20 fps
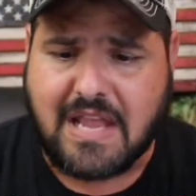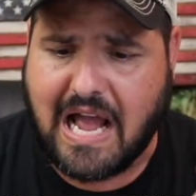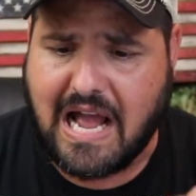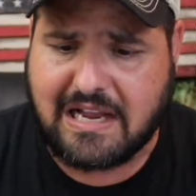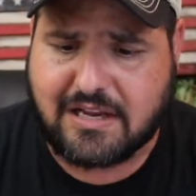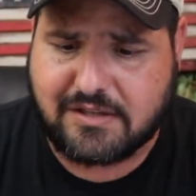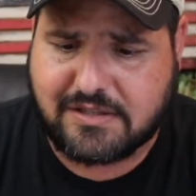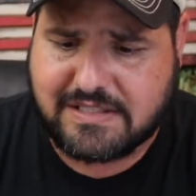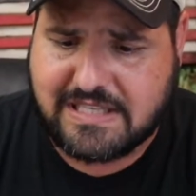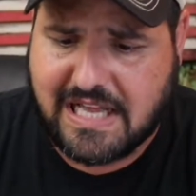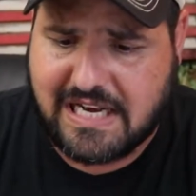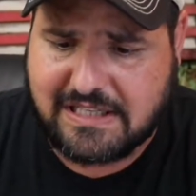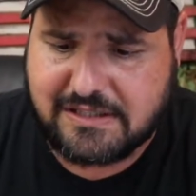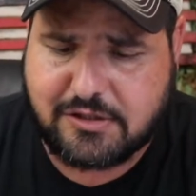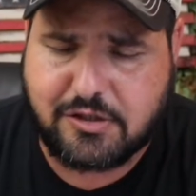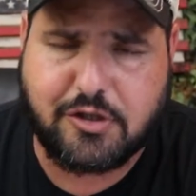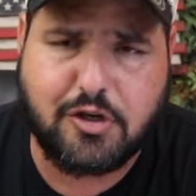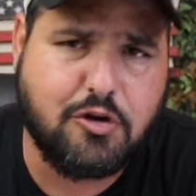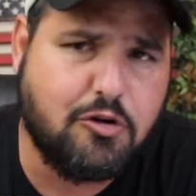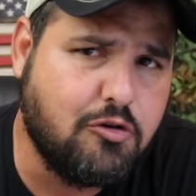I could sell it
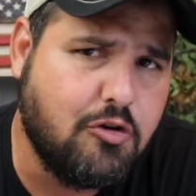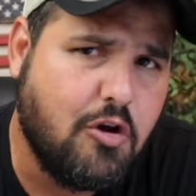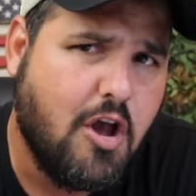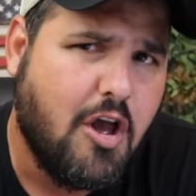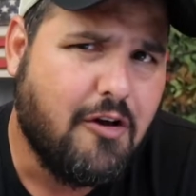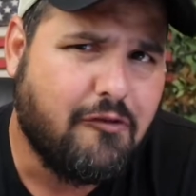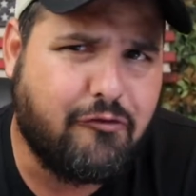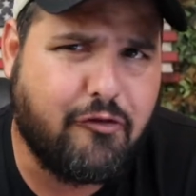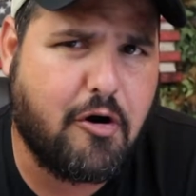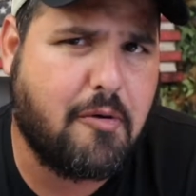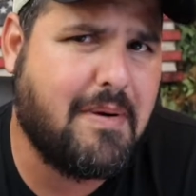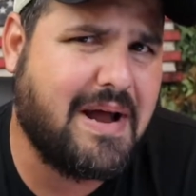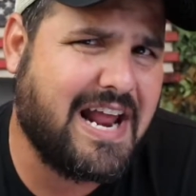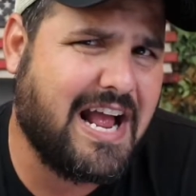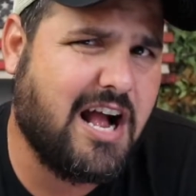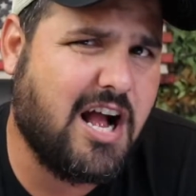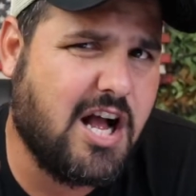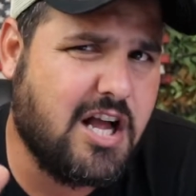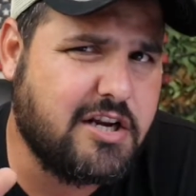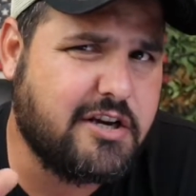to you for about
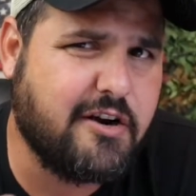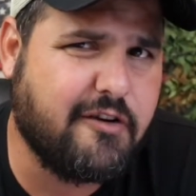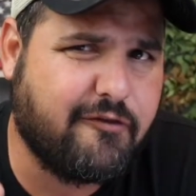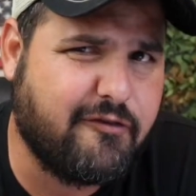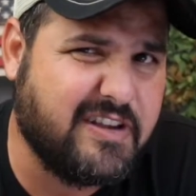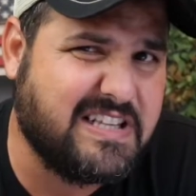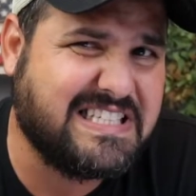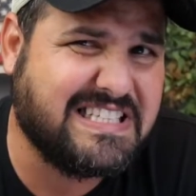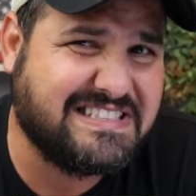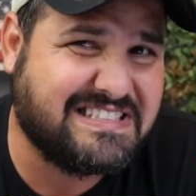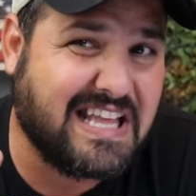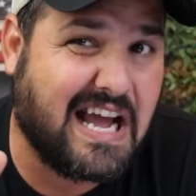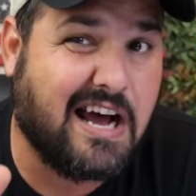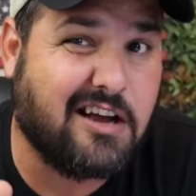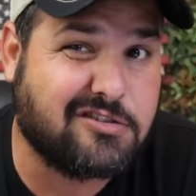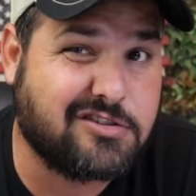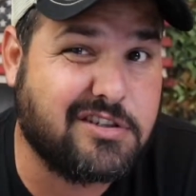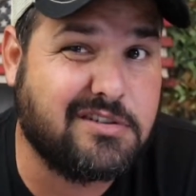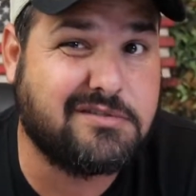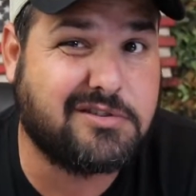$150,000,
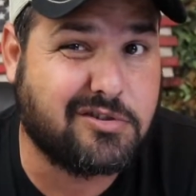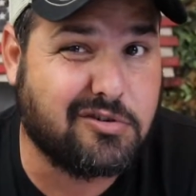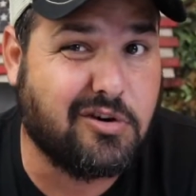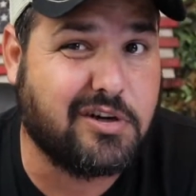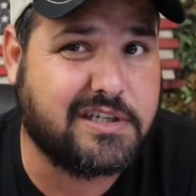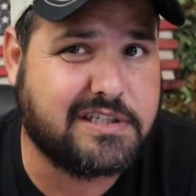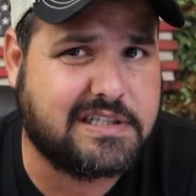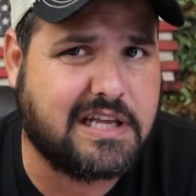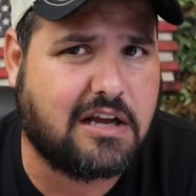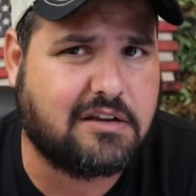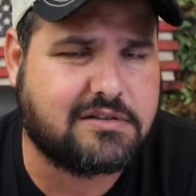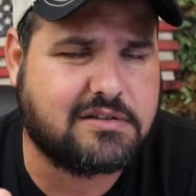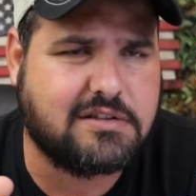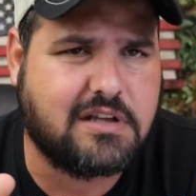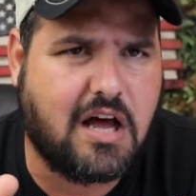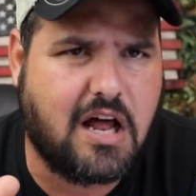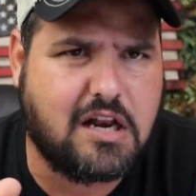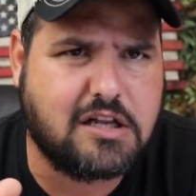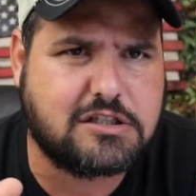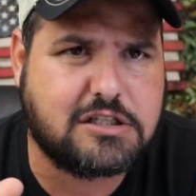
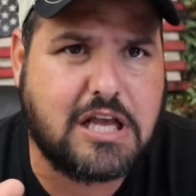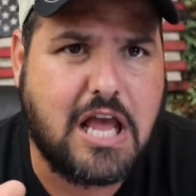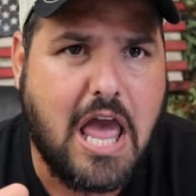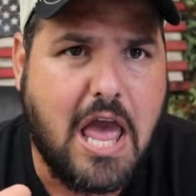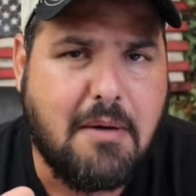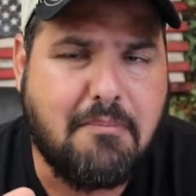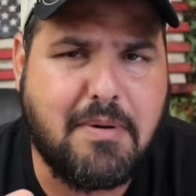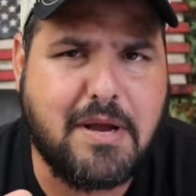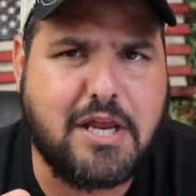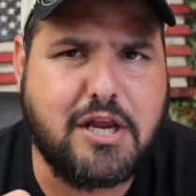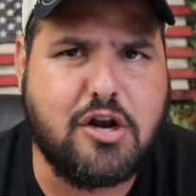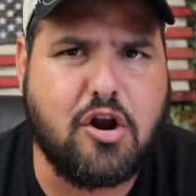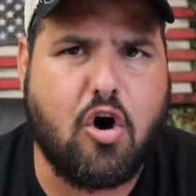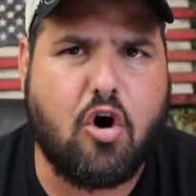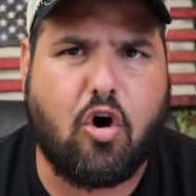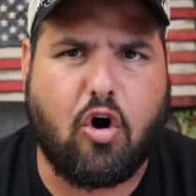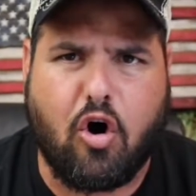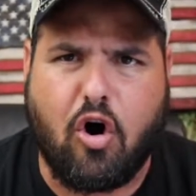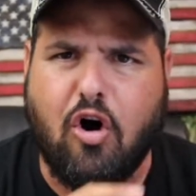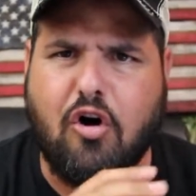$200,000. But, you
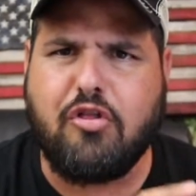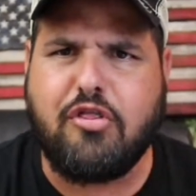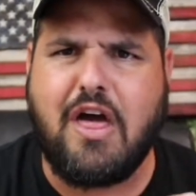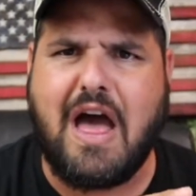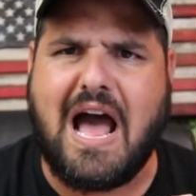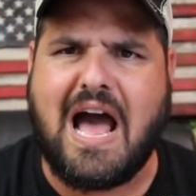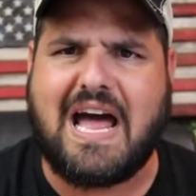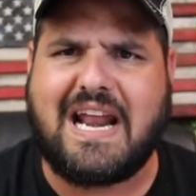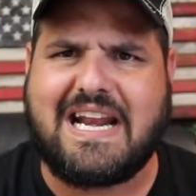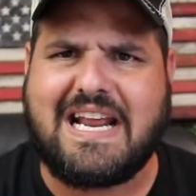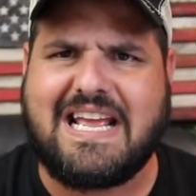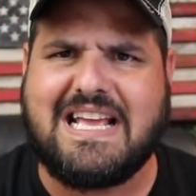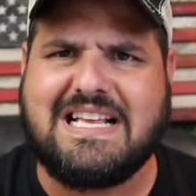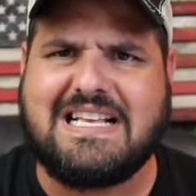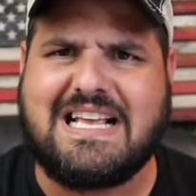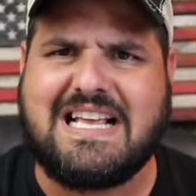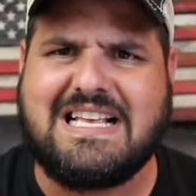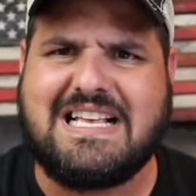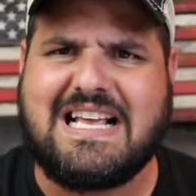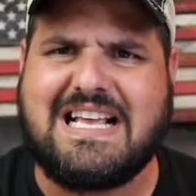know, all that
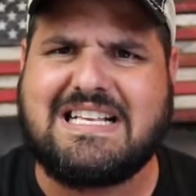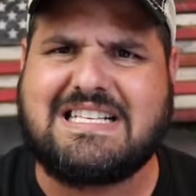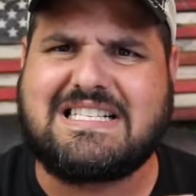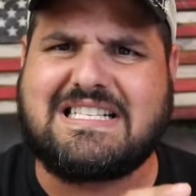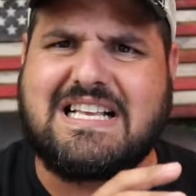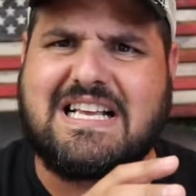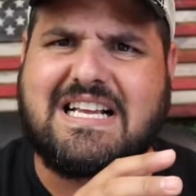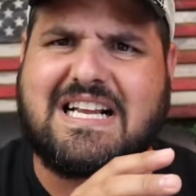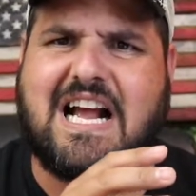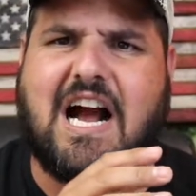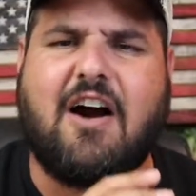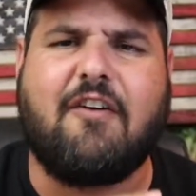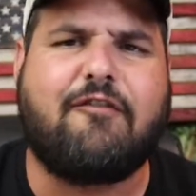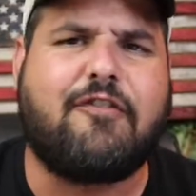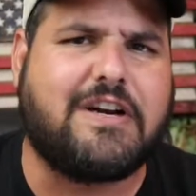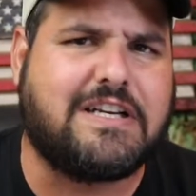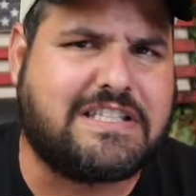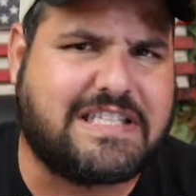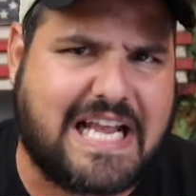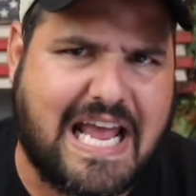is
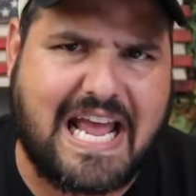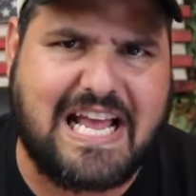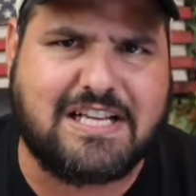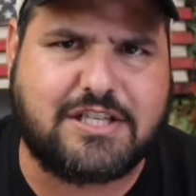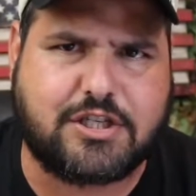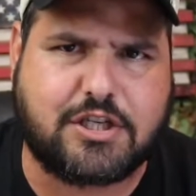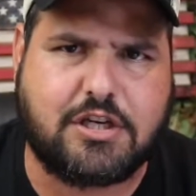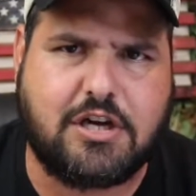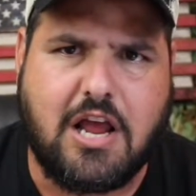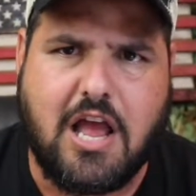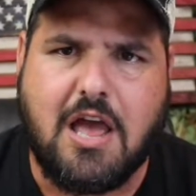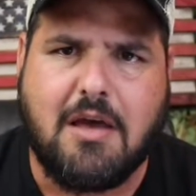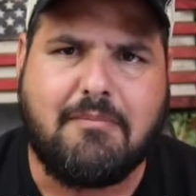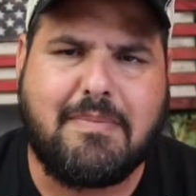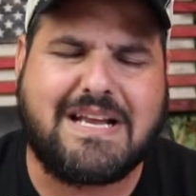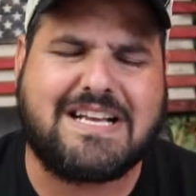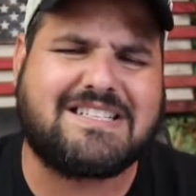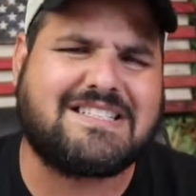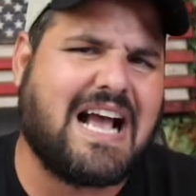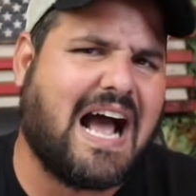confiscation,
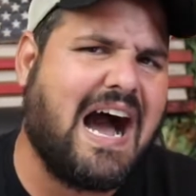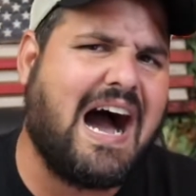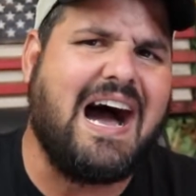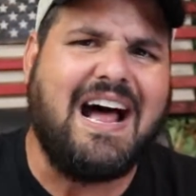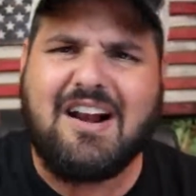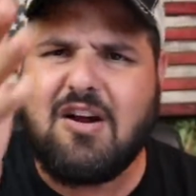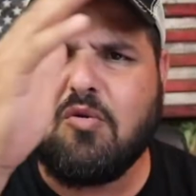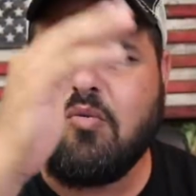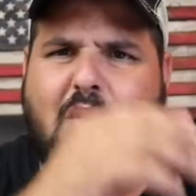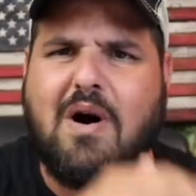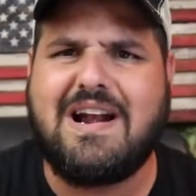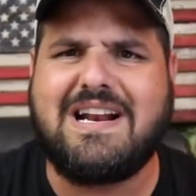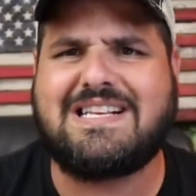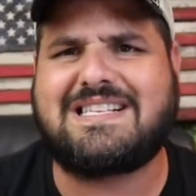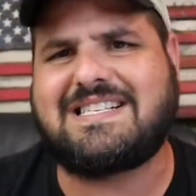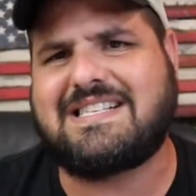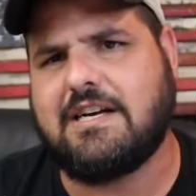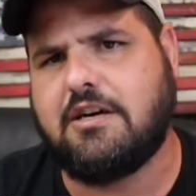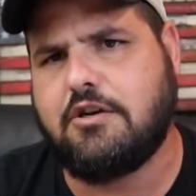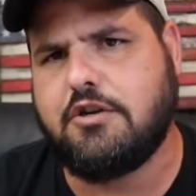because I don't want to
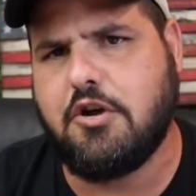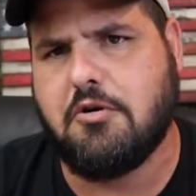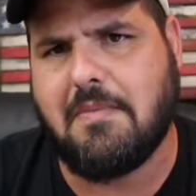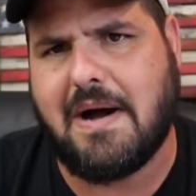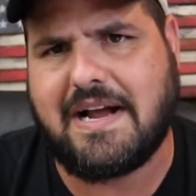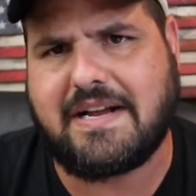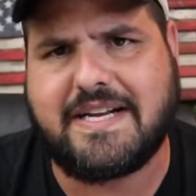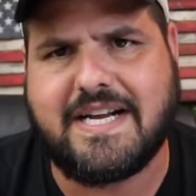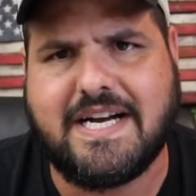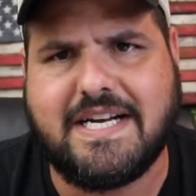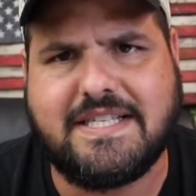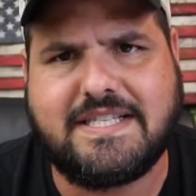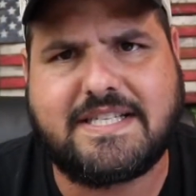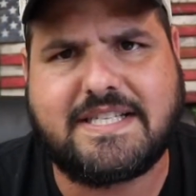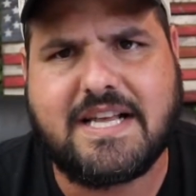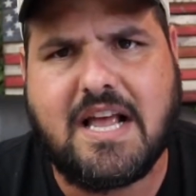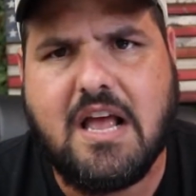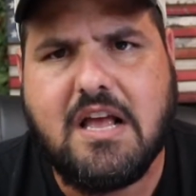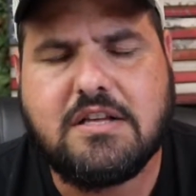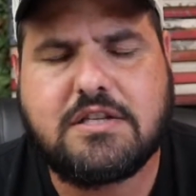sell you my
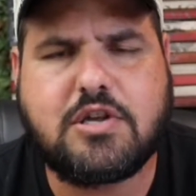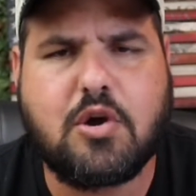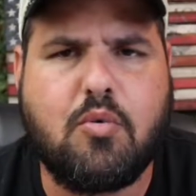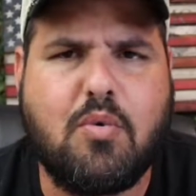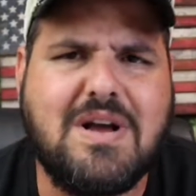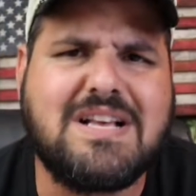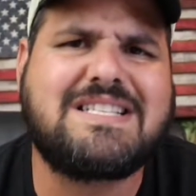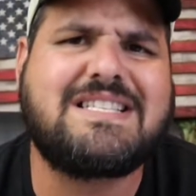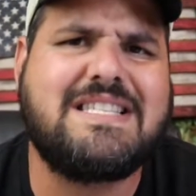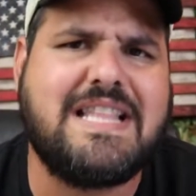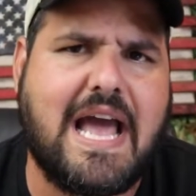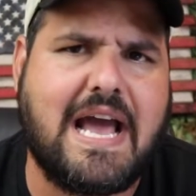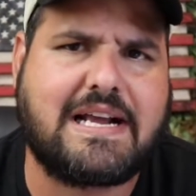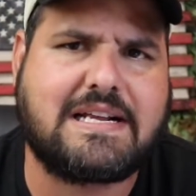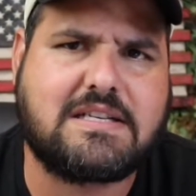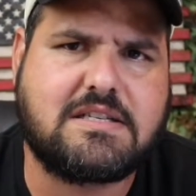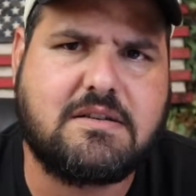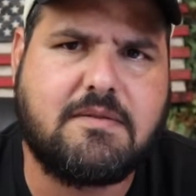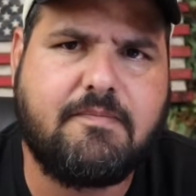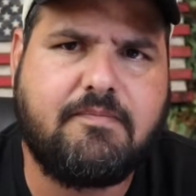guns. So what's
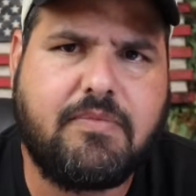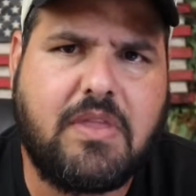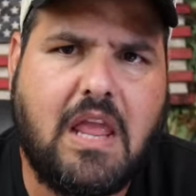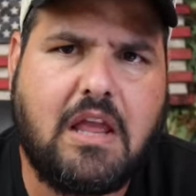next?